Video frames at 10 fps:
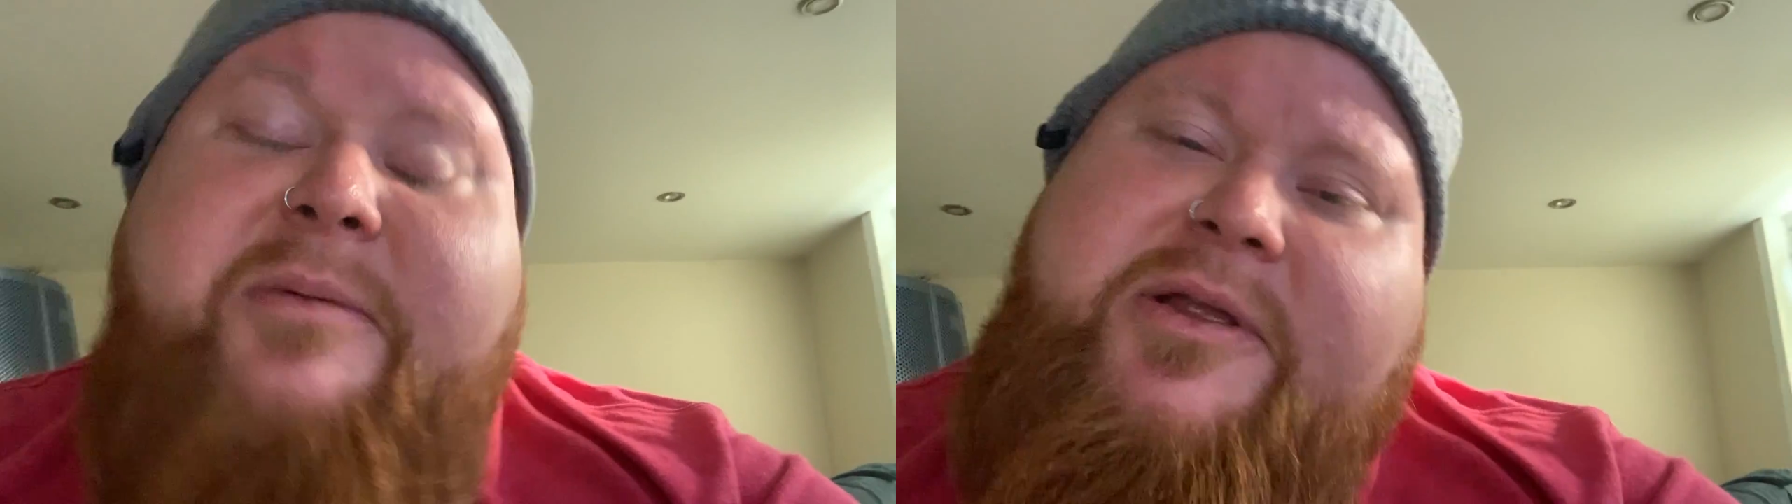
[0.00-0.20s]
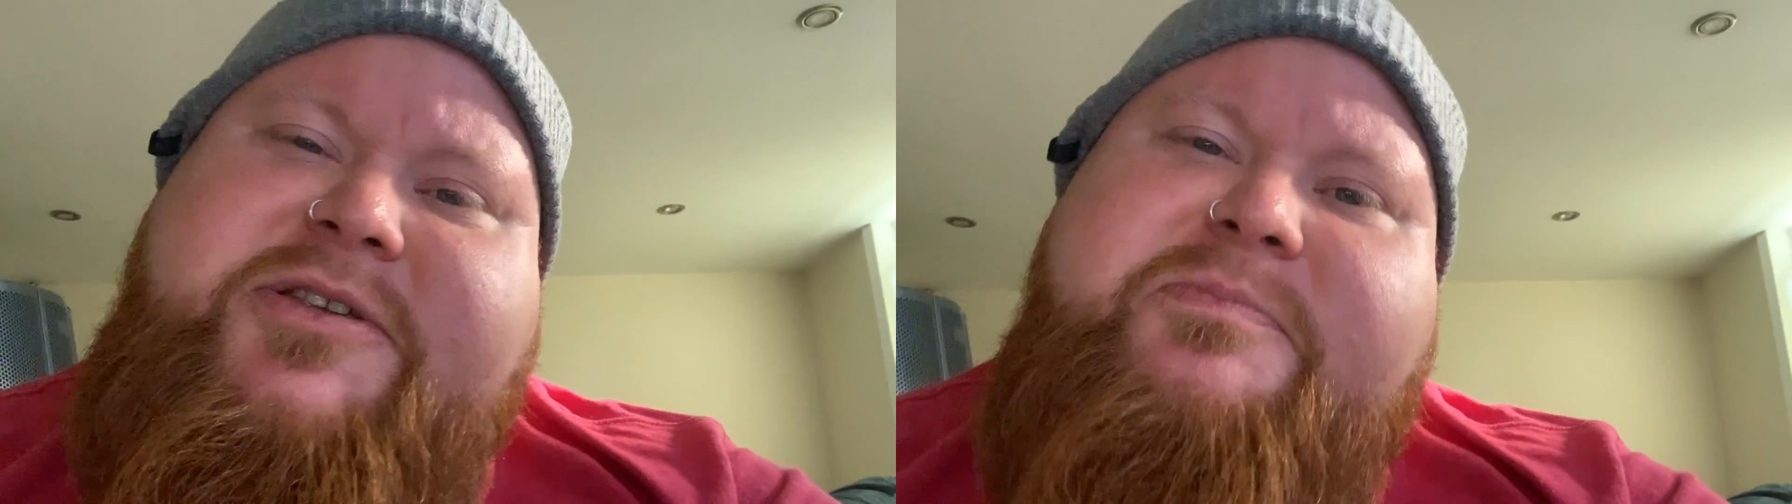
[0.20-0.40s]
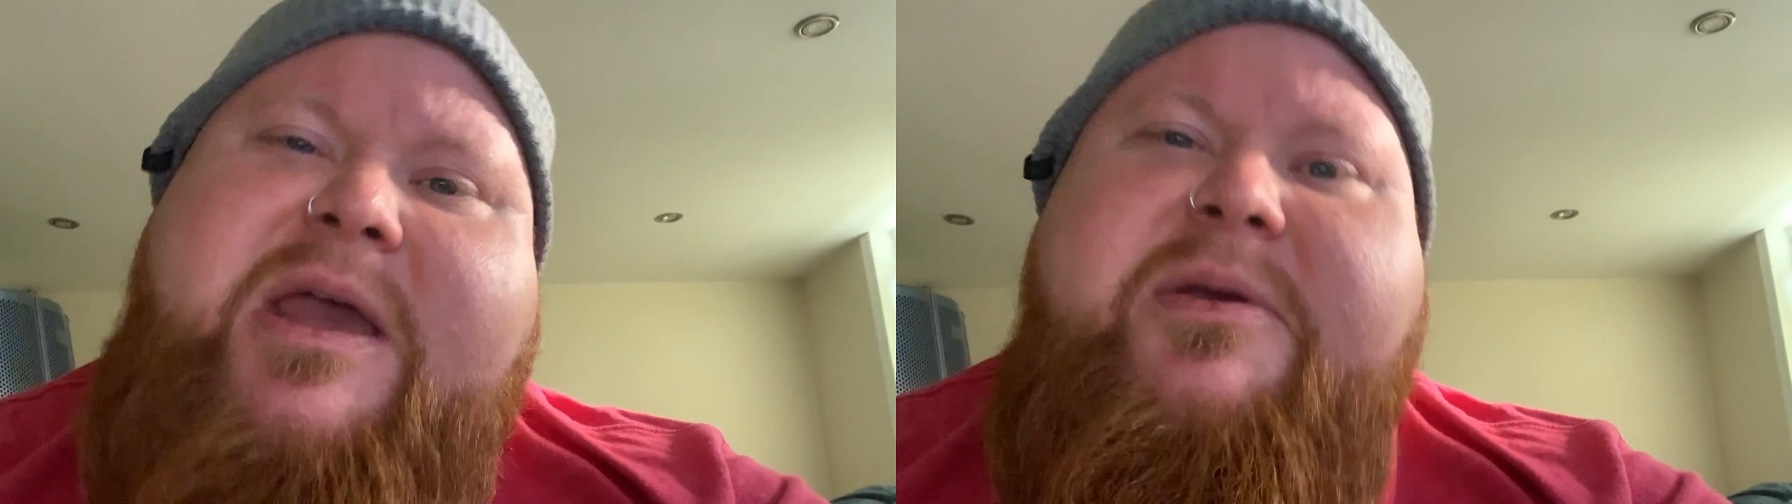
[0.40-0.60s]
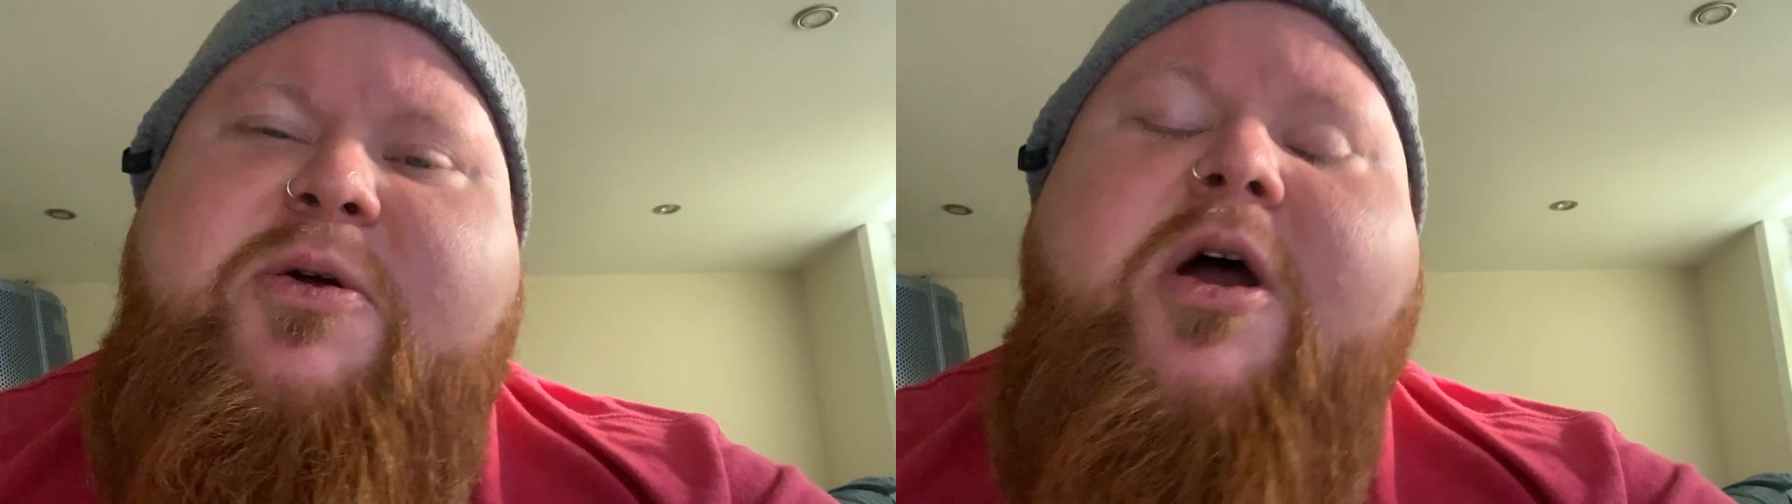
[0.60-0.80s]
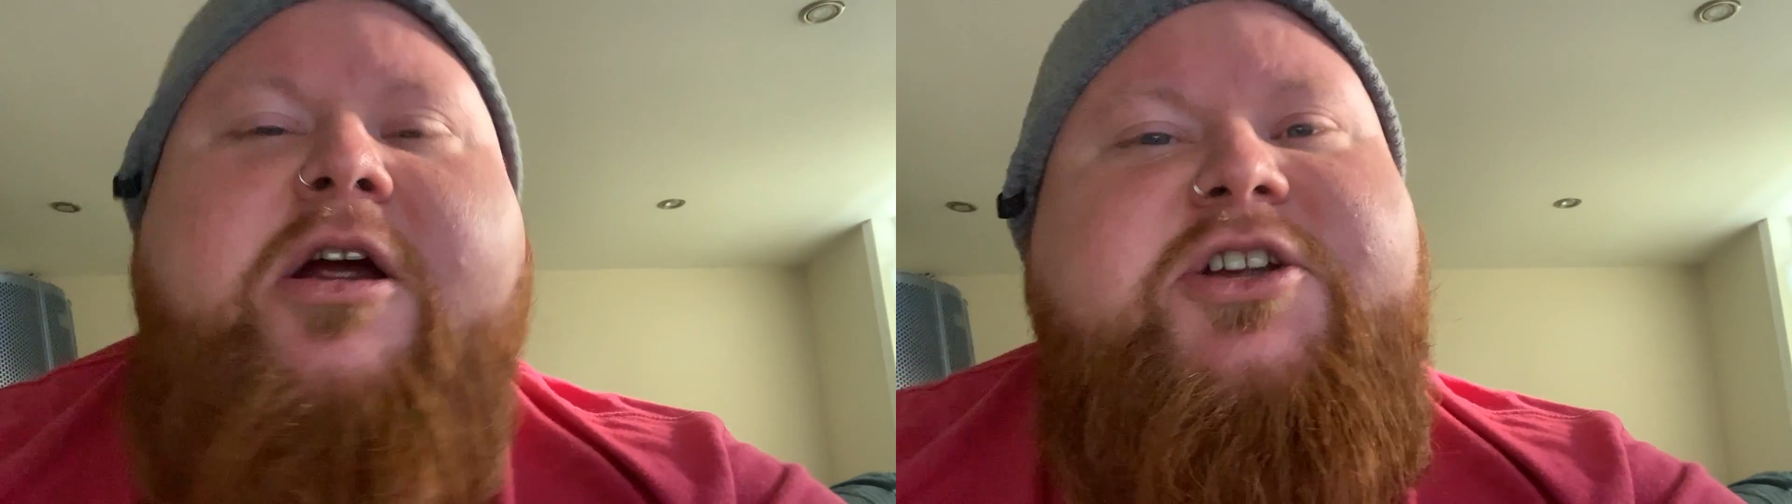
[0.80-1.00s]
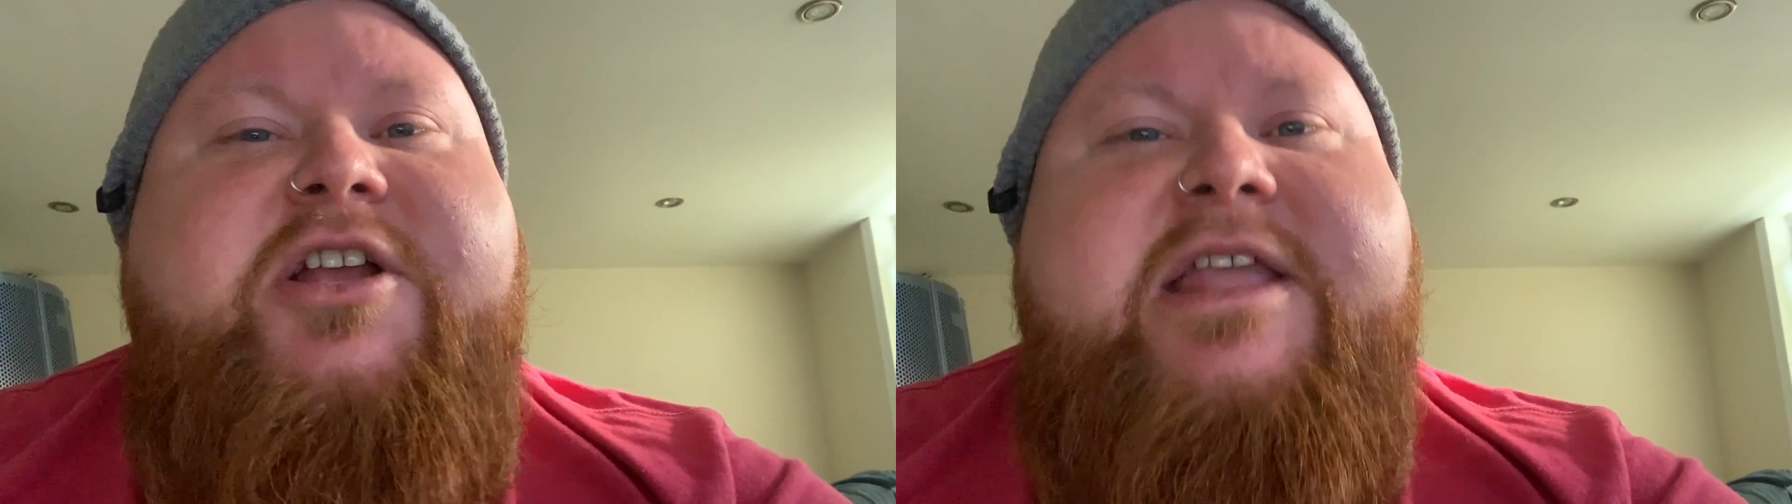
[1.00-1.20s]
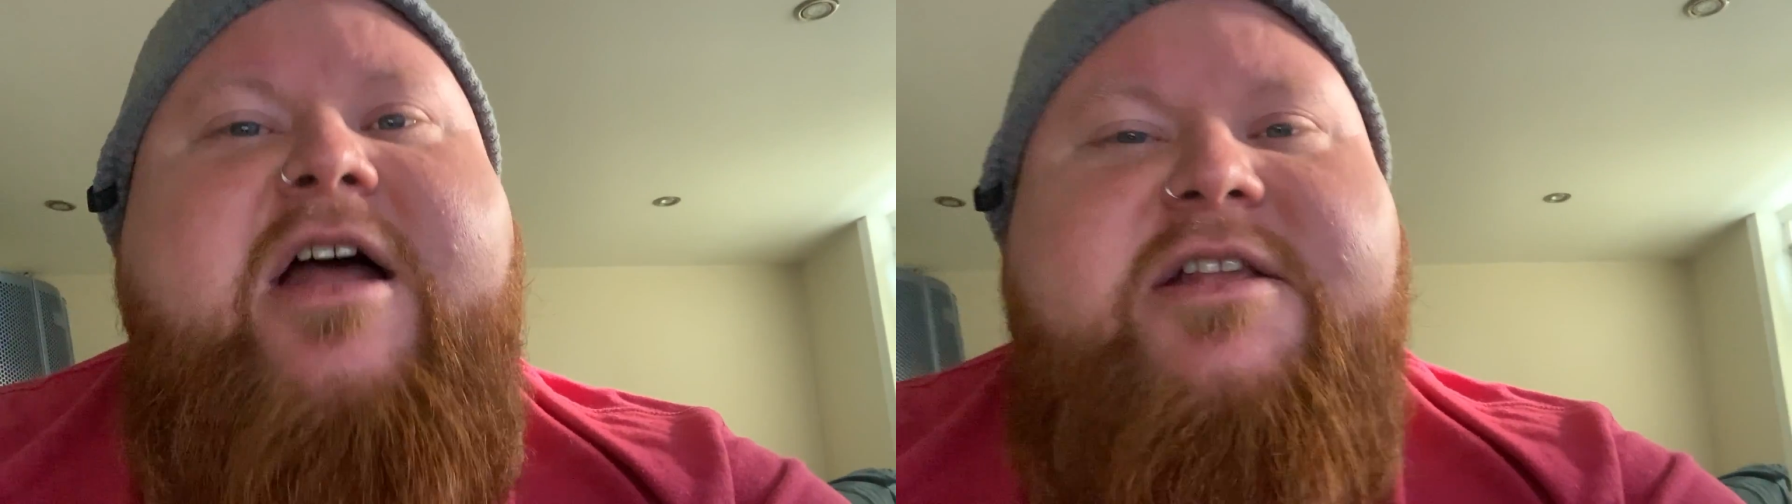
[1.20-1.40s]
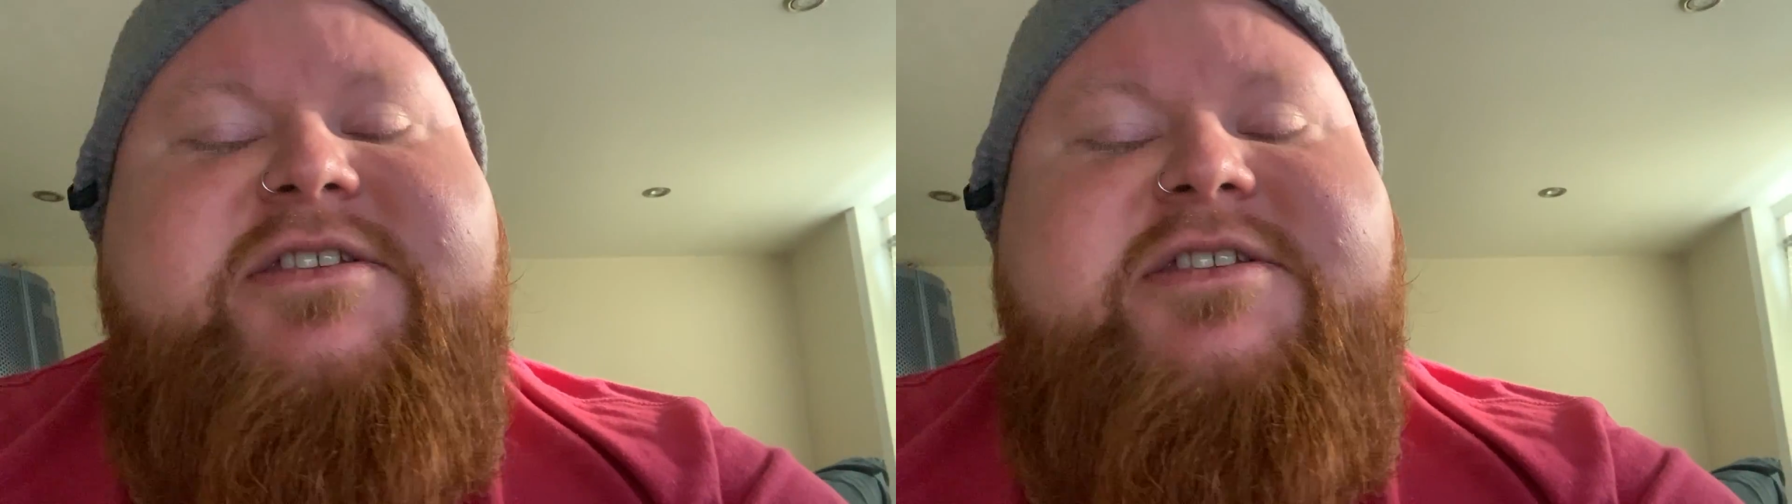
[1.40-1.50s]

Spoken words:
I mean, maybe you are shut down